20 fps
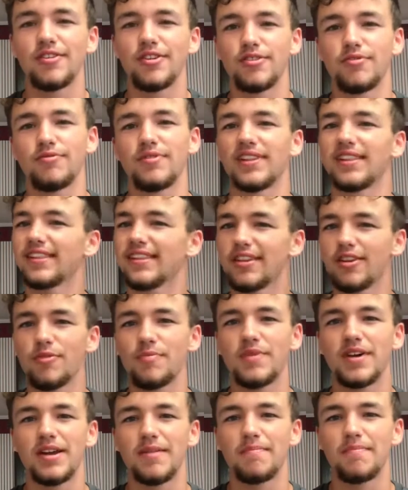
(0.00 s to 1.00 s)
you a little
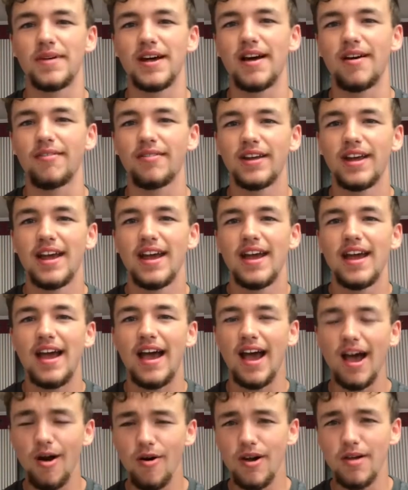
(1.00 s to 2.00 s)
bit about
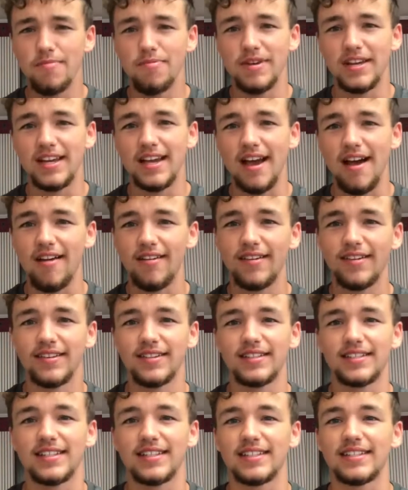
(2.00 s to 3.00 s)
how AP
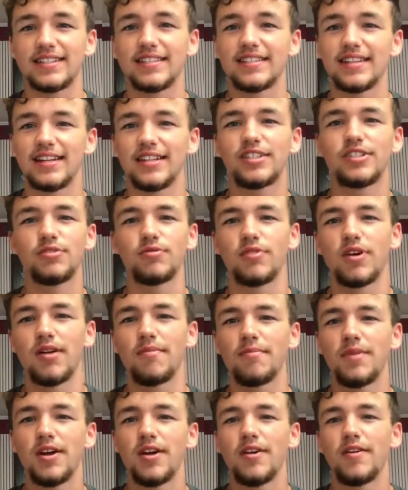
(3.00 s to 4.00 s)
Calculus can set you
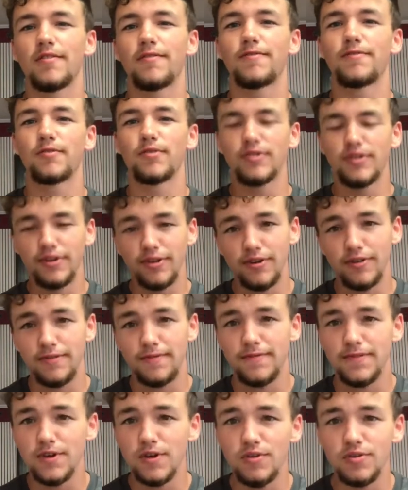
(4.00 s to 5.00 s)
up for your
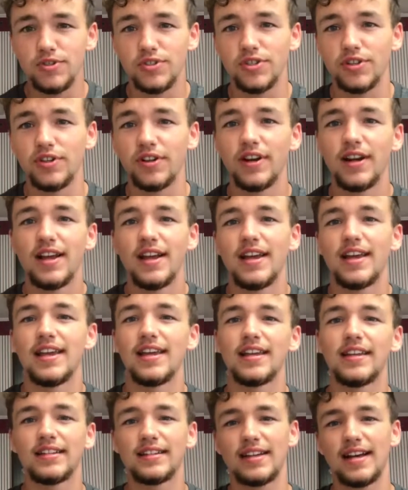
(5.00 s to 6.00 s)
future
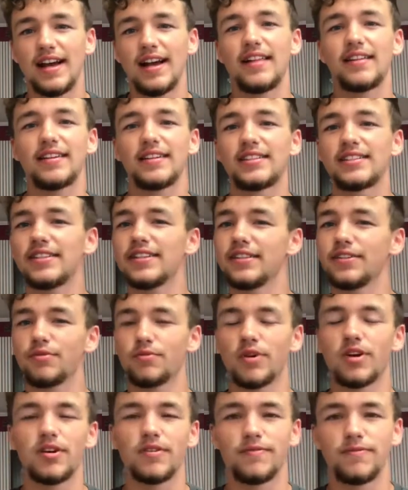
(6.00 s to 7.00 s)
in college, in the
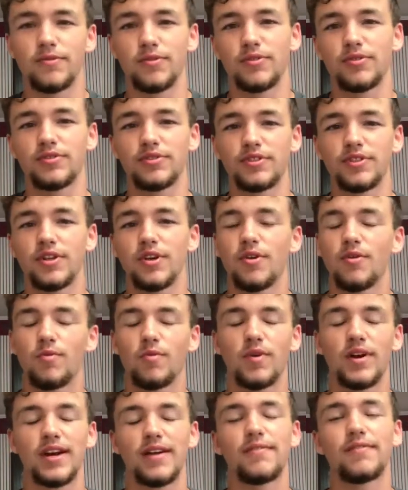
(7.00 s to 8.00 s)
workforce,
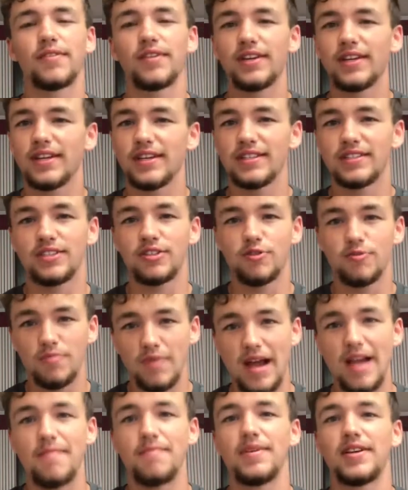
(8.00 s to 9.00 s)
whatever it is you
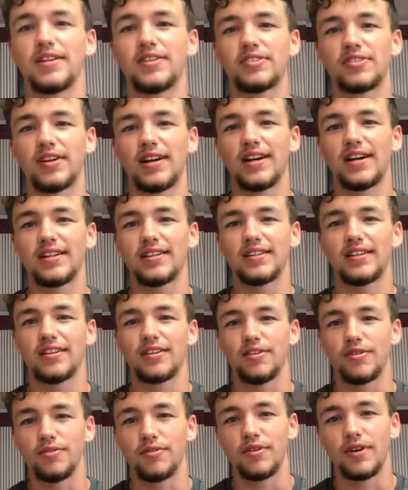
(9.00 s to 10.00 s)
might be trying to
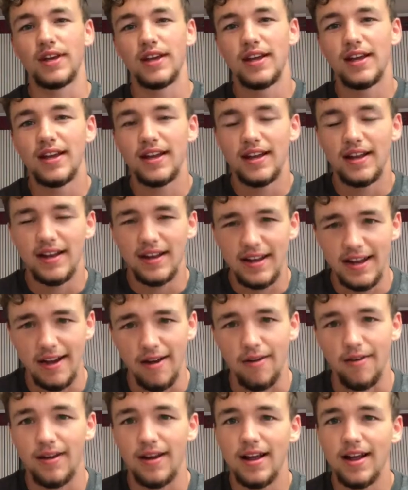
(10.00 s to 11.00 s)
do.
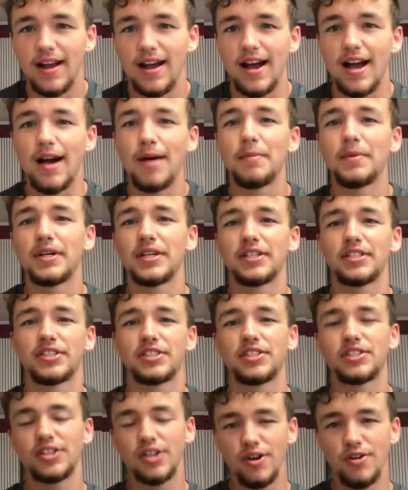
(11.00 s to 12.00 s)
Now, I'm going to
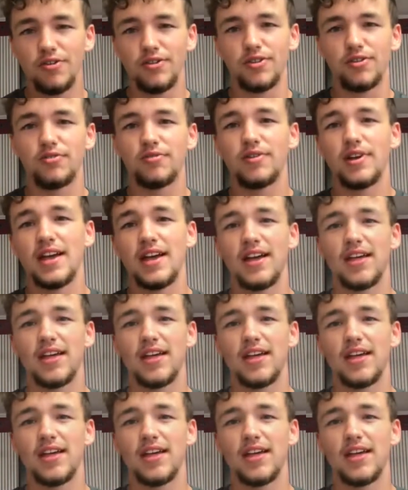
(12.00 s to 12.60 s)
show you